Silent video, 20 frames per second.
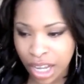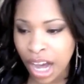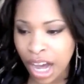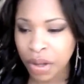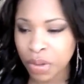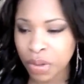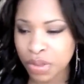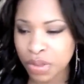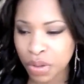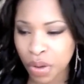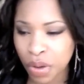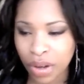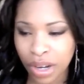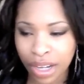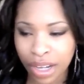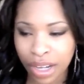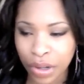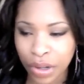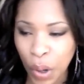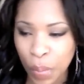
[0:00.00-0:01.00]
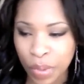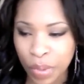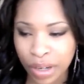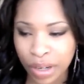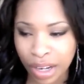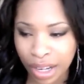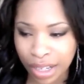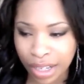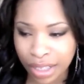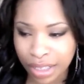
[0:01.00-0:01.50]
I also got like a
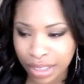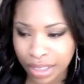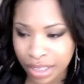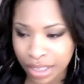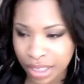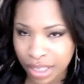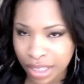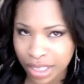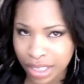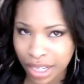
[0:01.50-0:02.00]
comment like a